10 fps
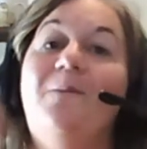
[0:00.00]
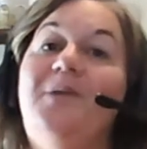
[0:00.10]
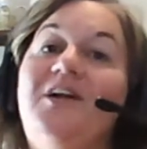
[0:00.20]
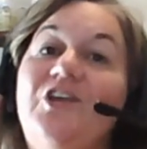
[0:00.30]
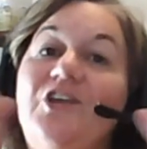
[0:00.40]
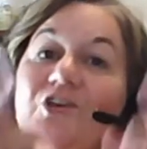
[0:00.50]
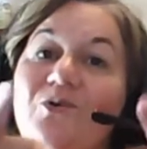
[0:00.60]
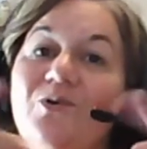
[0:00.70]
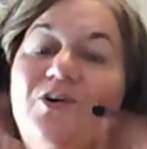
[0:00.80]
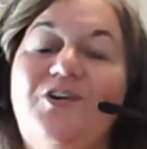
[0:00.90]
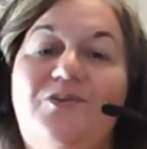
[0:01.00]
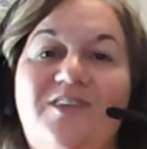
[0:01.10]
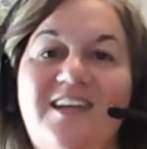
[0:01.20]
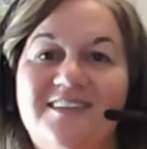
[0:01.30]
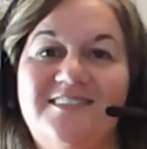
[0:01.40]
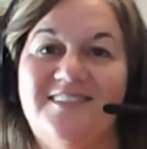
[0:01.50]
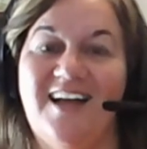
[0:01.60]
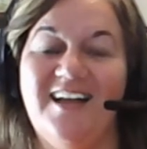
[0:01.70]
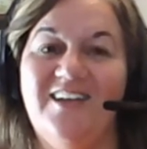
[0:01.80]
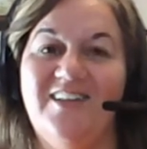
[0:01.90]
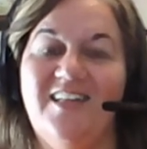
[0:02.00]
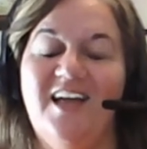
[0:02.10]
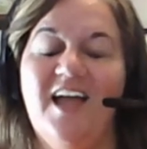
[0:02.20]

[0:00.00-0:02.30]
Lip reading: but your unique style.